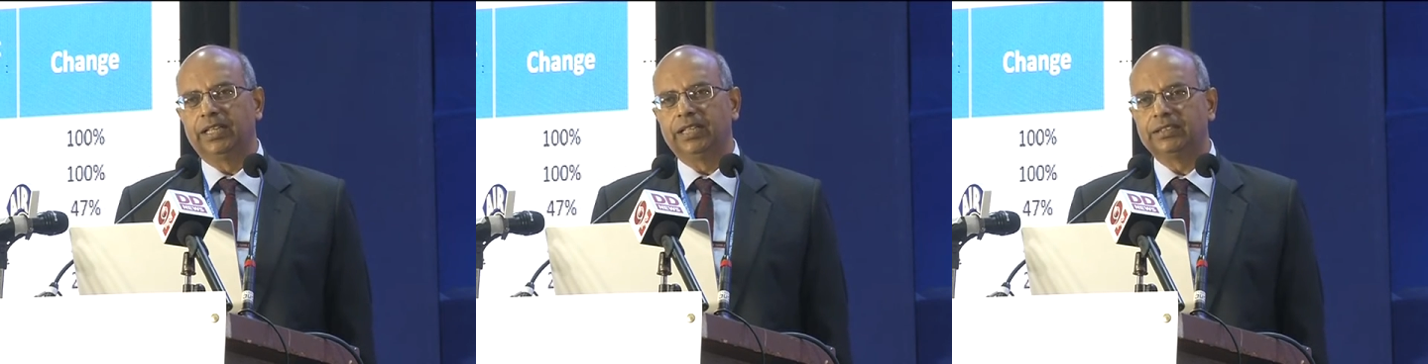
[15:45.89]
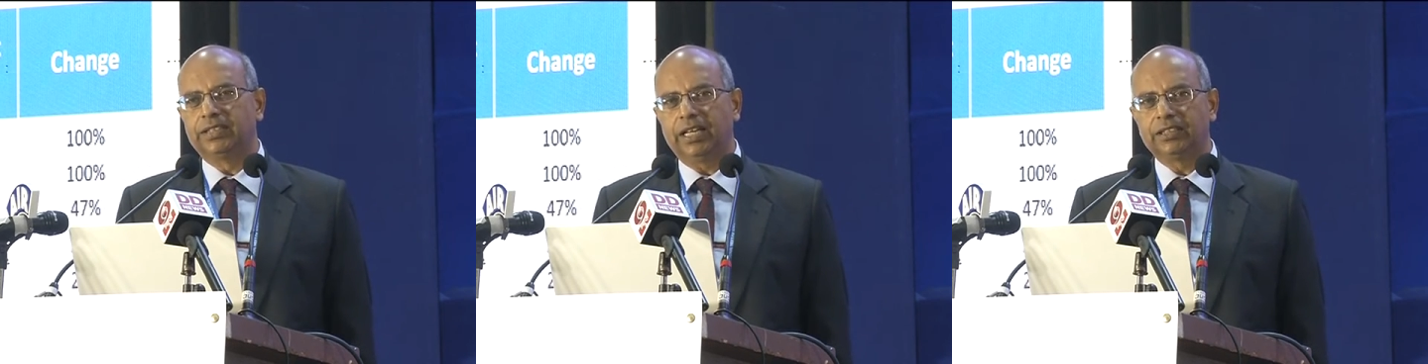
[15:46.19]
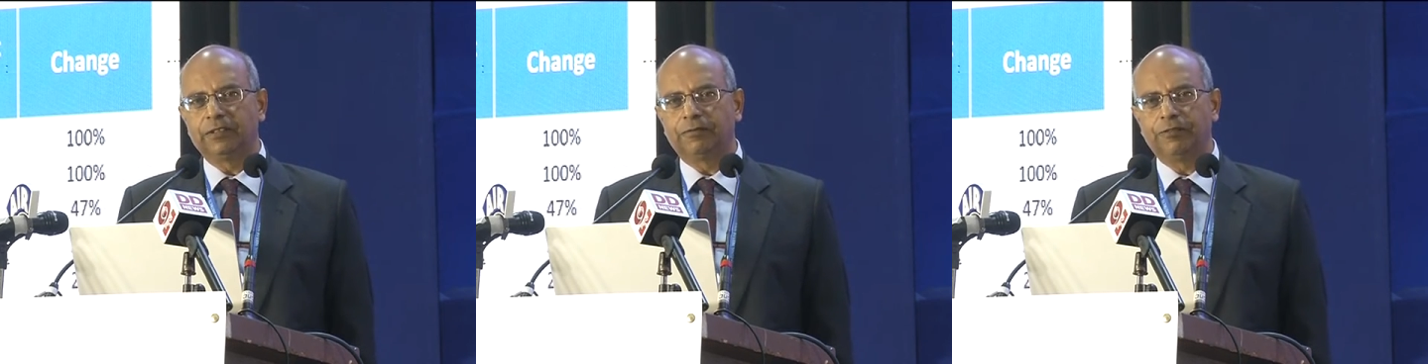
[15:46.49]
is
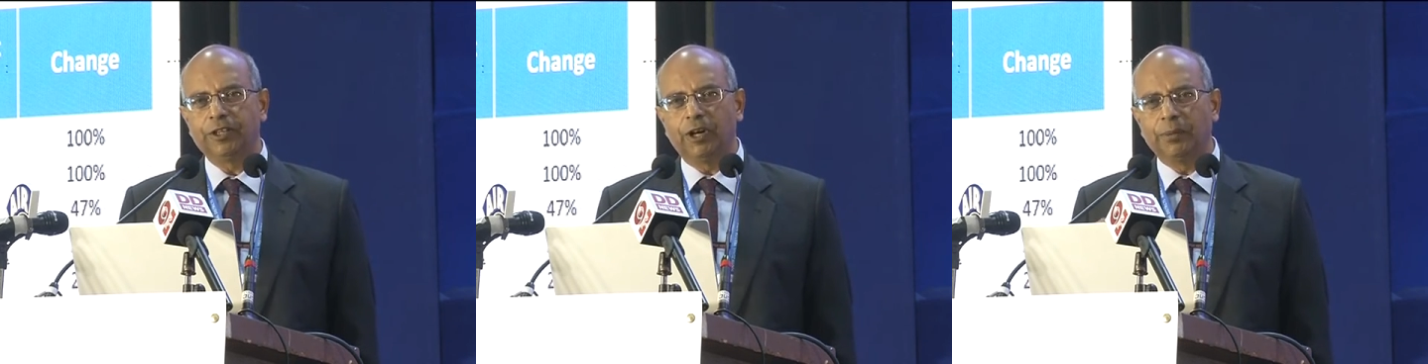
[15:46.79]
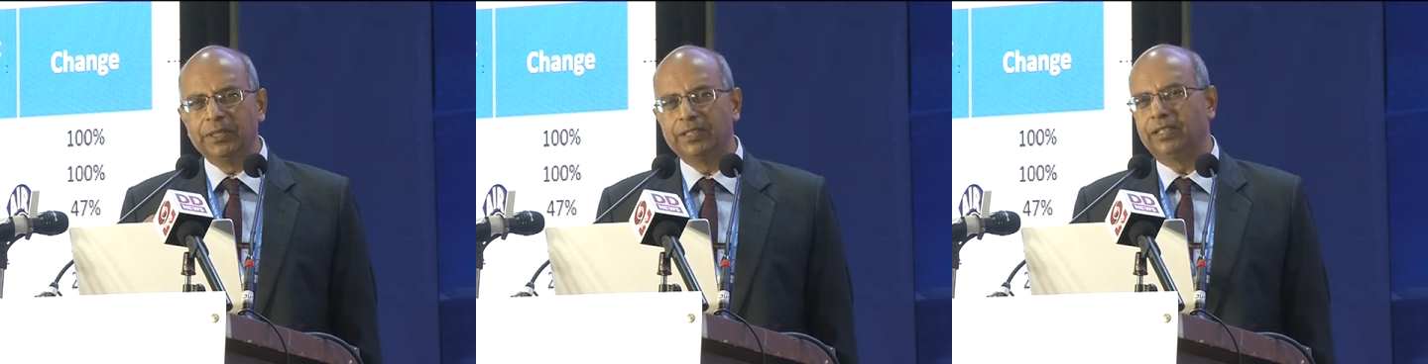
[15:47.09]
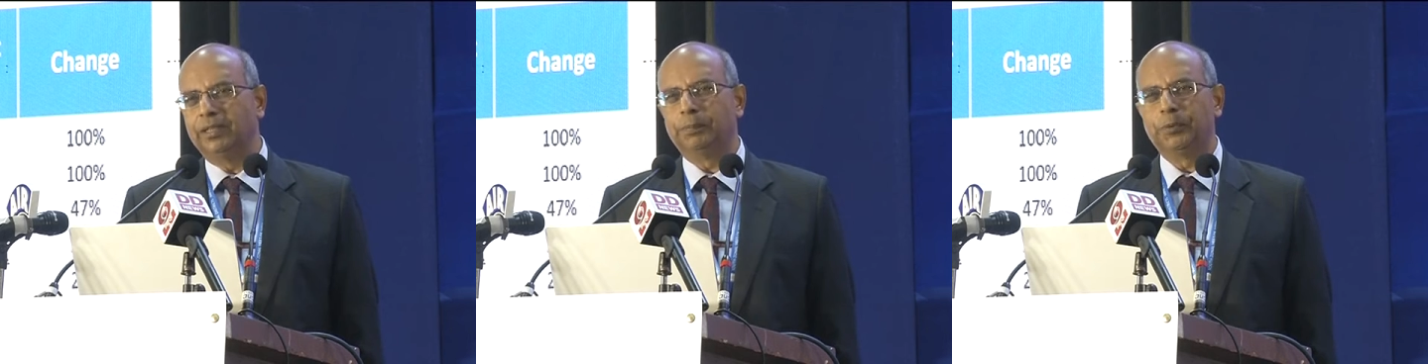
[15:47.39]
that the
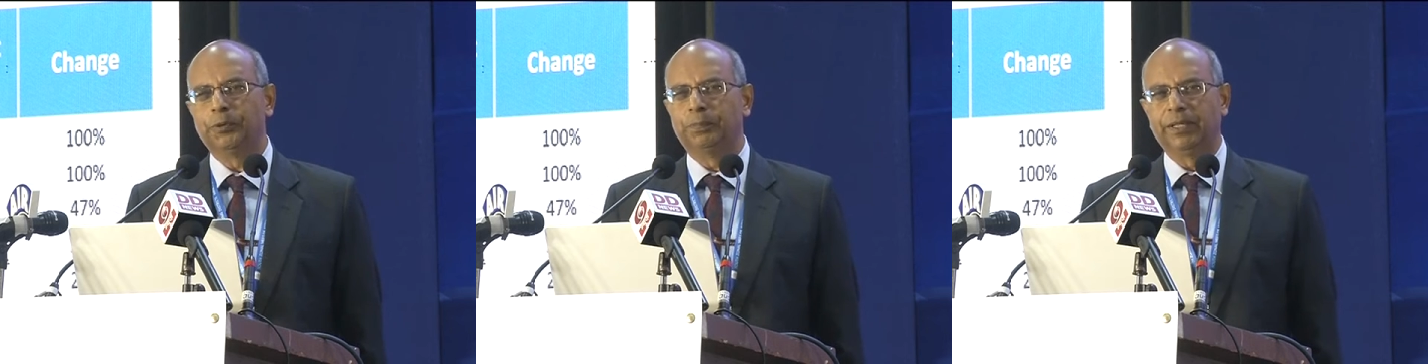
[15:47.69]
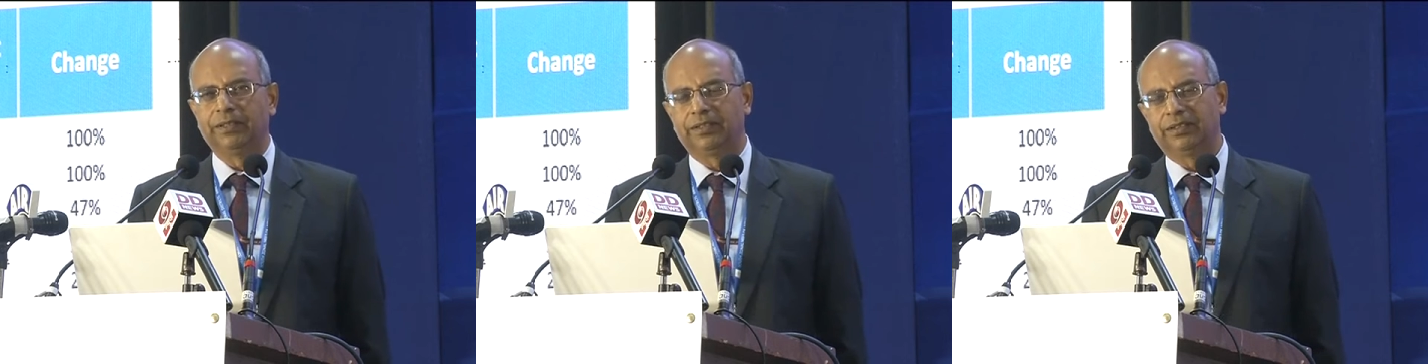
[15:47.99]
phenomenal improvement